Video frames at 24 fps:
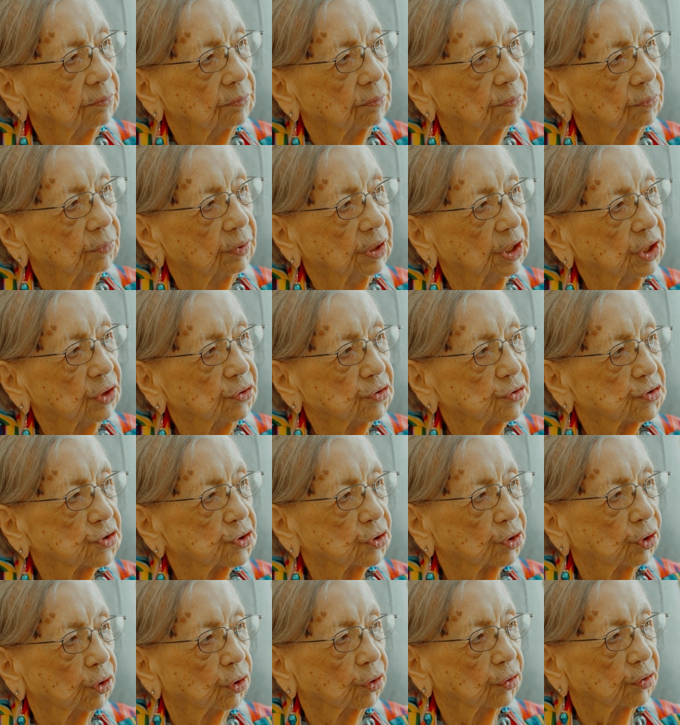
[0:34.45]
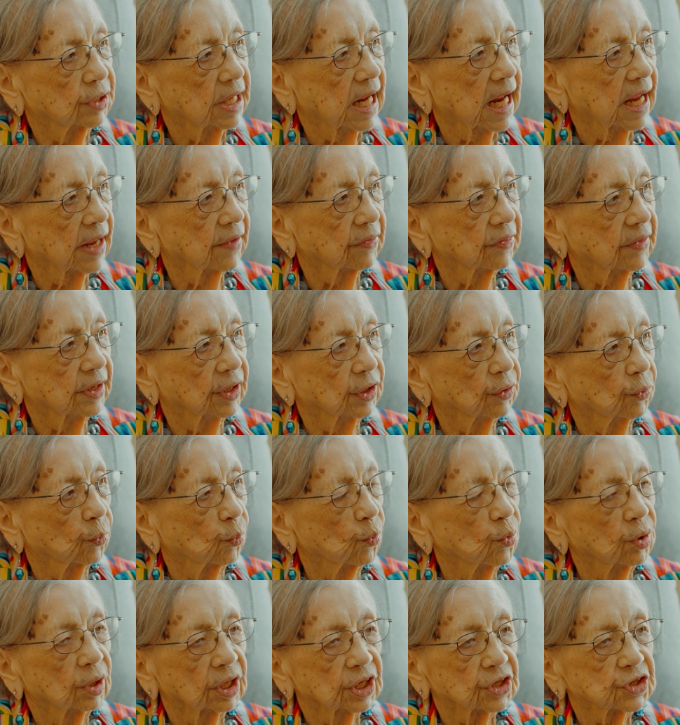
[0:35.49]
We used to go down there
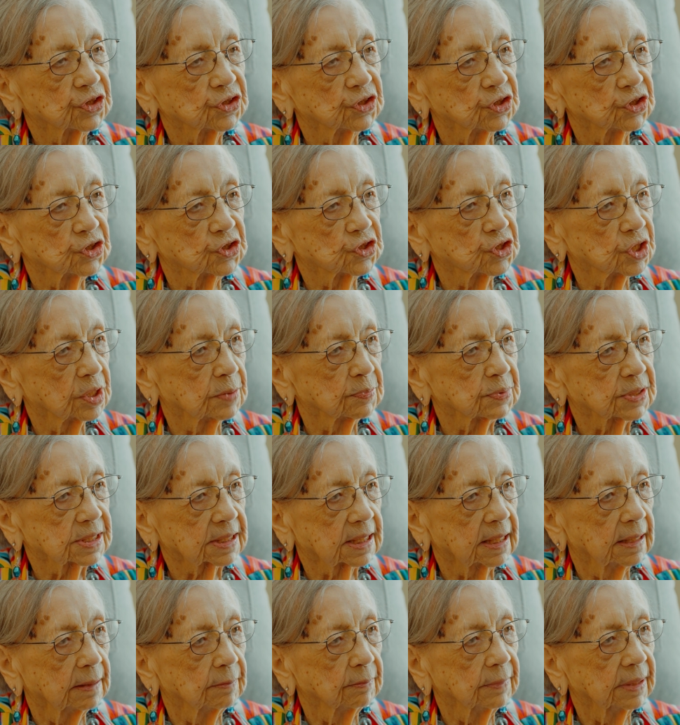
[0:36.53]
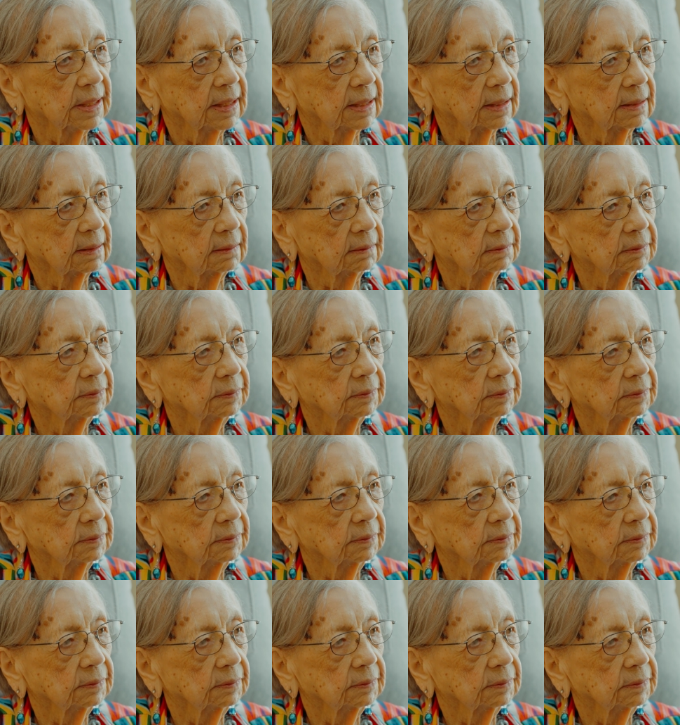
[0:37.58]
and watch the ships come in.